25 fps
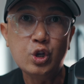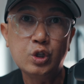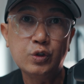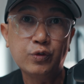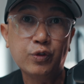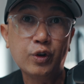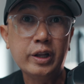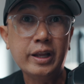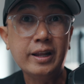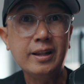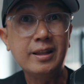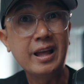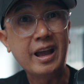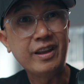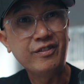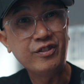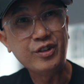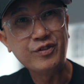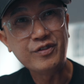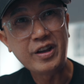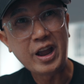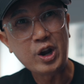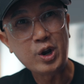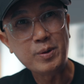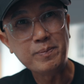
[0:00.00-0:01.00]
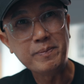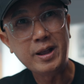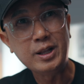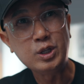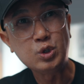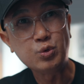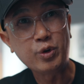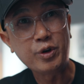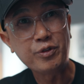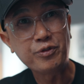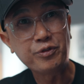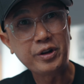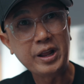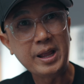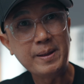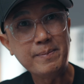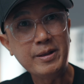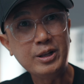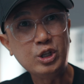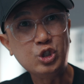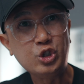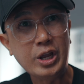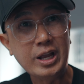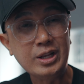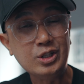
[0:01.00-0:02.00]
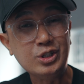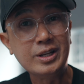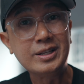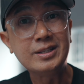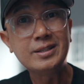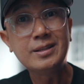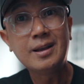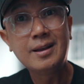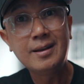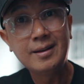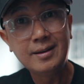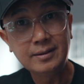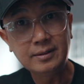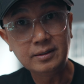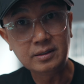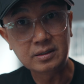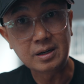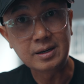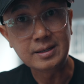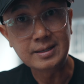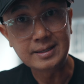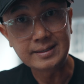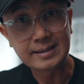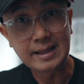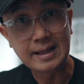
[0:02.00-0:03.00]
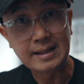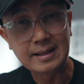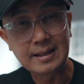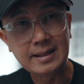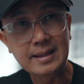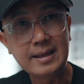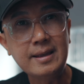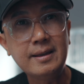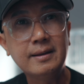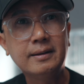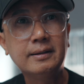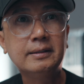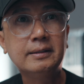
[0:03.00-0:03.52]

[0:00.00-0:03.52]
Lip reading: useful in live environments where framing changes constantly.